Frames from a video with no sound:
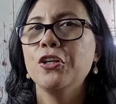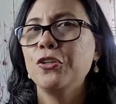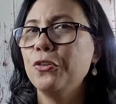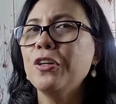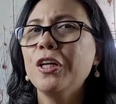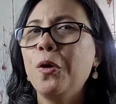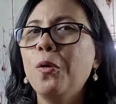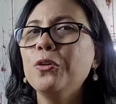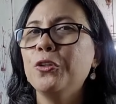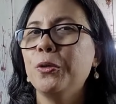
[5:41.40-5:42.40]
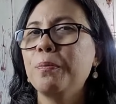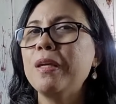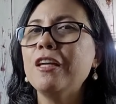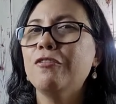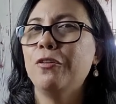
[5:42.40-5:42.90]
You can hold your
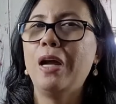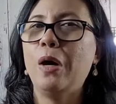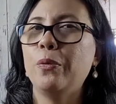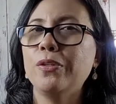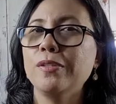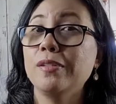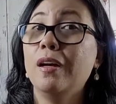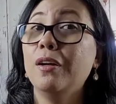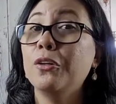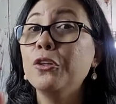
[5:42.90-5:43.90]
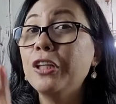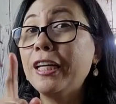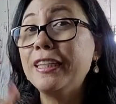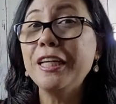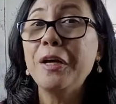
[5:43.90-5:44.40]
pee for hours. Not a good
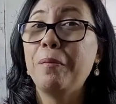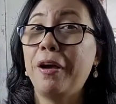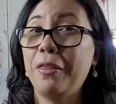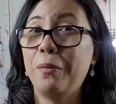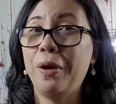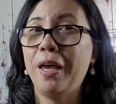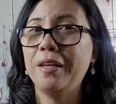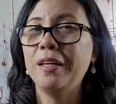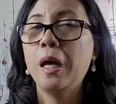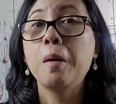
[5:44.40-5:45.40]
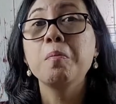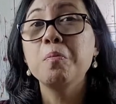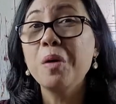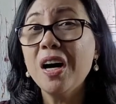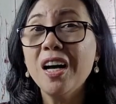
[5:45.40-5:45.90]
idea, by the way,
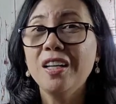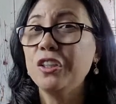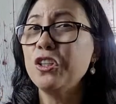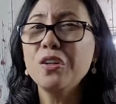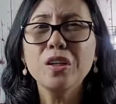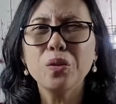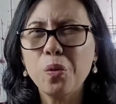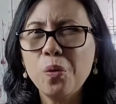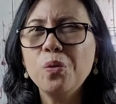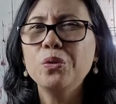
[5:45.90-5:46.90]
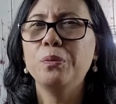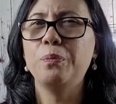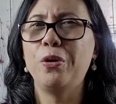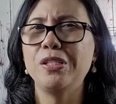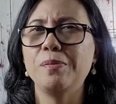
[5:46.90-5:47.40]
but you cannot
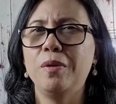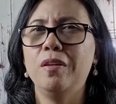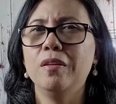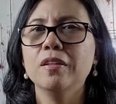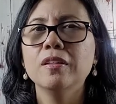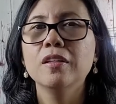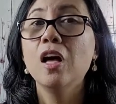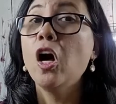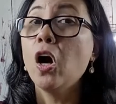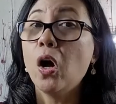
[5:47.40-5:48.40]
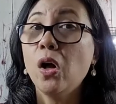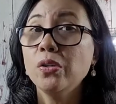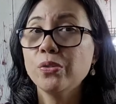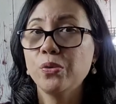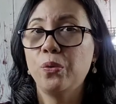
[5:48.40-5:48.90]
hold breast milk.
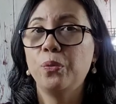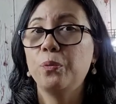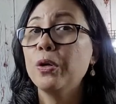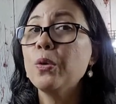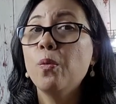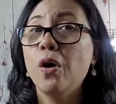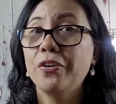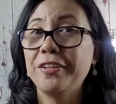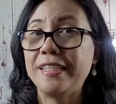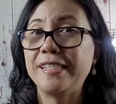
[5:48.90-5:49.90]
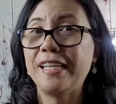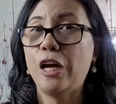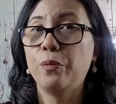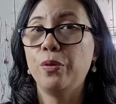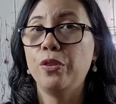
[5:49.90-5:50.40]
Also, bring water and
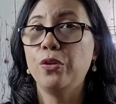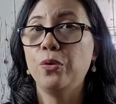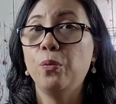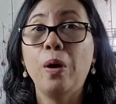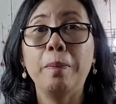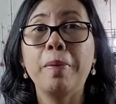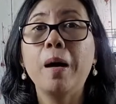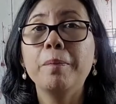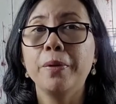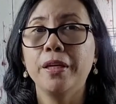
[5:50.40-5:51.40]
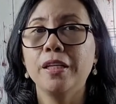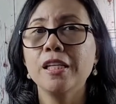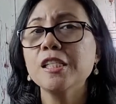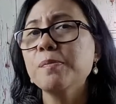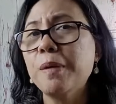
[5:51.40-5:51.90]
snack with you while pumping,
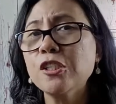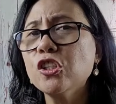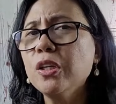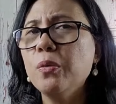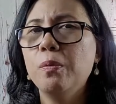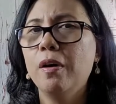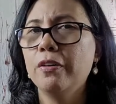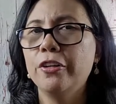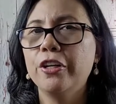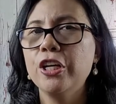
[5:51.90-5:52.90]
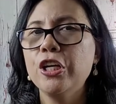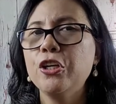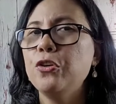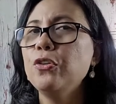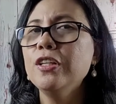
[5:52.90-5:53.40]
especially water.
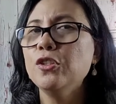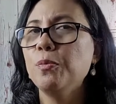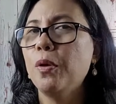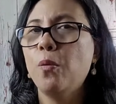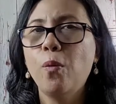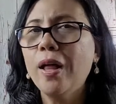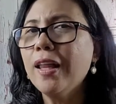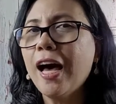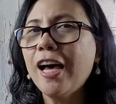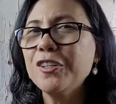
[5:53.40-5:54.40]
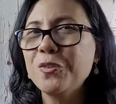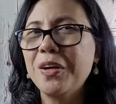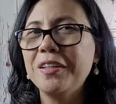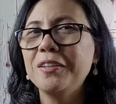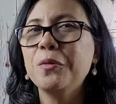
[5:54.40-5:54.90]
You need to be well
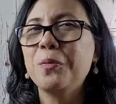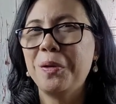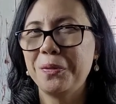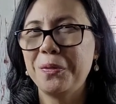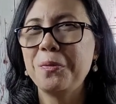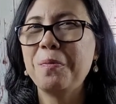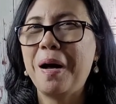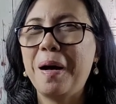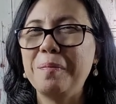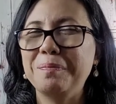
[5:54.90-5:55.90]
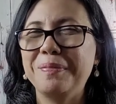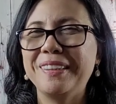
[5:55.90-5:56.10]
hydrated while you pump.